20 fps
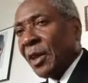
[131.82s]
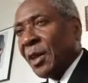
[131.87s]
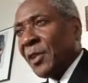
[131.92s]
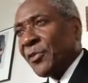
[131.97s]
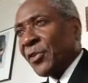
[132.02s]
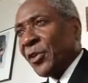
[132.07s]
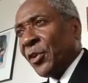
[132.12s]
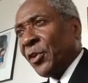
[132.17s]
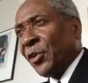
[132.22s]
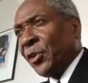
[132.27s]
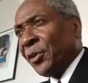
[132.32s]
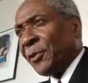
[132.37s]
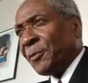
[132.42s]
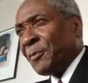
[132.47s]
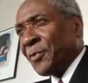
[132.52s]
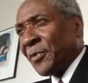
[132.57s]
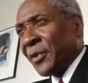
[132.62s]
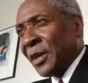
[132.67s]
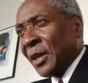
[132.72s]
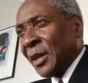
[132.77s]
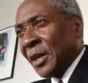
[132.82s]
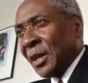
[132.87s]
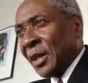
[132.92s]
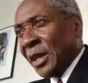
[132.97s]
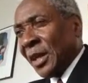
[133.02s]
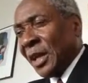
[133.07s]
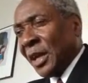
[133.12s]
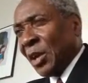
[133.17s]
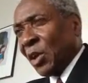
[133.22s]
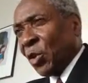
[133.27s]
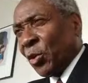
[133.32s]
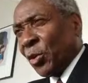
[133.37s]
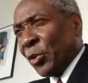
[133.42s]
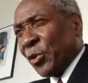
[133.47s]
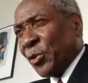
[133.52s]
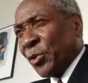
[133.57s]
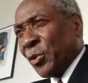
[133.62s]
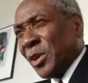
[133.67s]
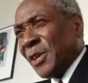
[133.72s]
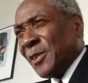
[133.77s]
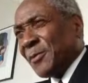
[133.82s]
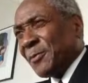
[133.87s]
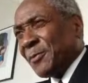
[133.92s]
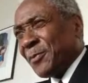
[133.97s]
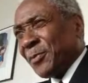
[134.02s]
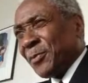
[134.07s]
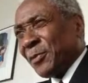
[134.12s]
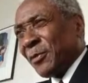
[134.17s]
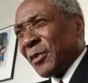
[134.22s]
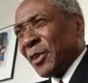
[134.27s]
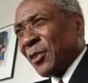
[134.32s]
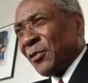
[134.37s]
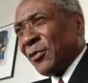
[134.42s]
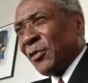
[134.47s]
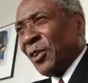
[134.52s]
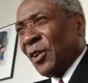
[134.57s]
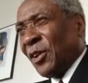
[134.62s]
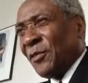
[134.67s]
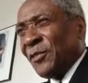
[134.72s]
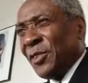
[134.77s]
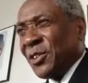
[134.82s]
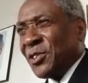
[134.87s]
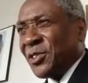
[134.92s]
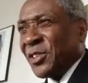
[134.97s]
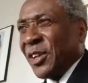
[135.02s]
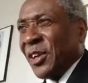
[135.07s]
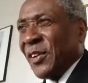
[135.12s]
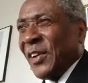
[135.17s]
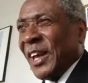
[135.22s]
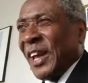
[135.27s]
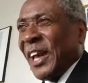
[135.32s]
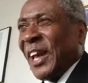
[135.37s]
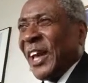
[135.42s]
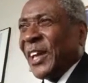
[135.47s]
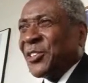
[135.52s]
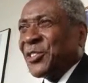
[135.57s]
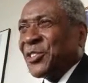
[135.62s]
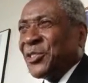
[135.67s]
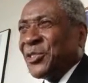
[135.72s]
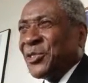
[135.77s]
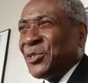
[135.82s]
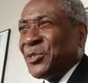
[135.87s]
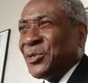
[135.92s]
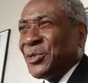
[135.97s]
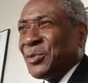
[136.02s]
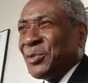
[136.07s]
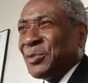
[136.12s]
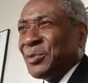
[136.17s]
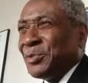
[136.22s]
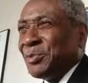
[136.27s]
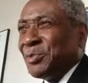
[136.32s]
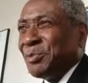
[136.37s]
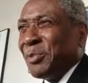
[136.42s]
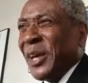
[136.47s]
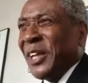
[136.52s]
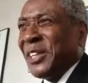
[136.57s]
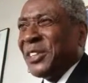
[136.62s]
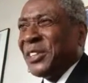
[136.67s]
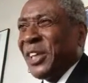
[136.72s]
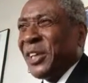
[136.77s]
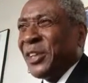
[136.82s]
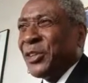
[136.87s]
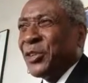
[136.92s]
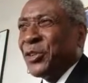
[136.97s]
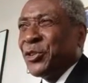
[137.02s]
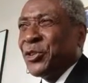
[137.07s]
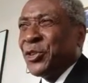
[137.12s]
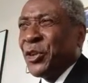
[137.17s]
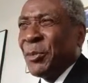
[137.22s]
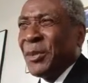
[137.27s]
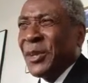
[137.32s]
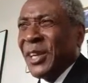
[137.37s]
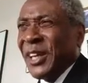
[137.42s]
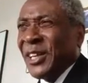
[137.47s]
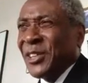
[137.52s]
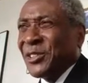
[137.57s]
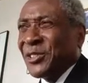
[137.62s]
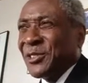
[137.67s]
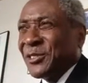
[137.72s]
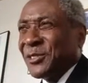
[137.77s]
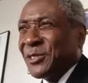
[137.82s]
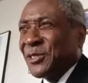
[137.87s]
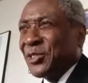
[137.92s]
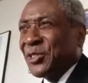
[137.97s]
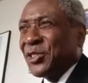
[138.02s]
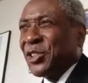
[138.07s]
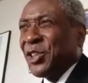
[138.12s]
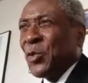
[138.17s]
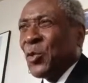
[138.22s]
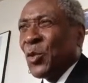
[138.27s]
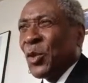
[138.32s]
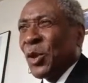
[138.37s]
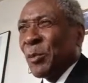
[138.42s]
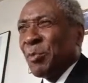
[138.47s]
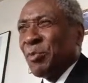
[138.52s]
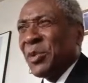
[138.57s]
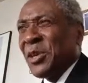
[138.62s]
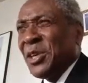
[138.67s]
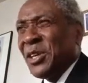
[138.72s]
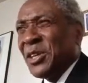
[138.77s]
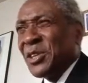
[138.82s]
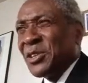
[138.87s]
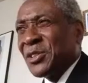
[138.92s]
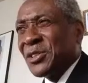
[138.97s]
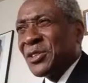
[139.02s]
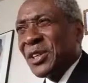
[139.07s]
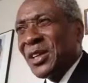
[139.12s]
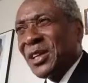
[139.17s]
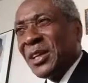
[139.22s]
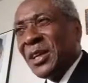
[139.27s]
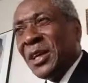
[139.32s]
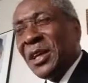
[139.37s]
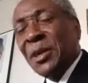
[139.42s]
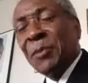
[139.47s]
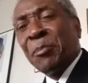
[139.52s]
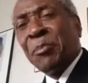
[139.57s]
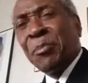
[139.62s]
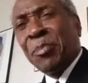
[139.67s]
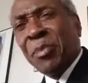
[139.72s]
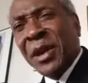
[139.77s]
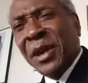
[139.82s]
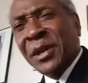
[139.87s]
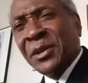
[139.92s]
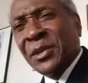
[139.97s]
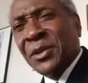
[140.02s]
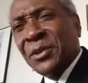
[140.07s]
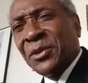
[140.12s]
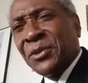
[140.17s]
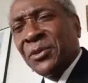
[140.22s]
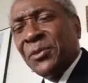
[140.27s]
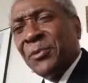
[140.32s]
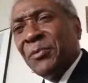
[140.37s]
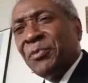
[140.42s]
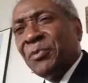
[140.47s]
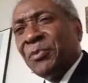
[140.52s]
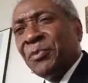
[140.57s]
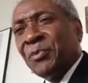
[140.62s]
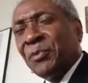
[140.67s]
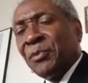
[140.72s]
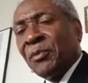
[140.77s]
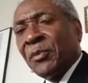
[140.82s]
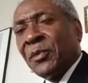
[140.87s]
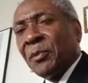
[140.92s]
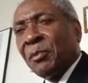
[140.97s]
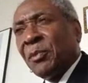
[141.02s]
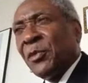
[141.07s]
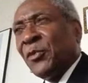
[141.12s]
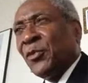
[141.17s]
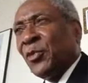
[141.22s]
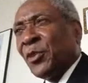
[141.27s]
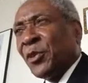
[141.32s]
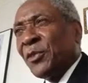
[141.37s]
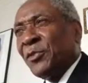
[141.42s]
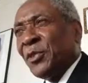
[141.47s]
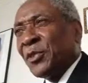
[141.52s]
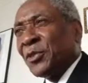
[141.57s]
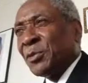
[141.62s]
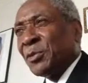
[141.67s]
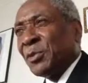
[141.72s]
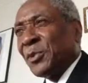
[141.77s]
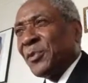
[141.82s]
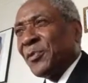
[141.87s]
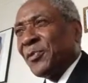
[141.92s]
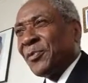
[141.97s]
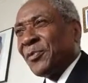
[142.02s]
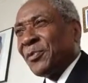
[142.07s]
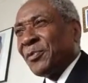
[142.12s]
And third, category 3, a flawed visionary has to maintain the determination to see what appears impractical before the visible.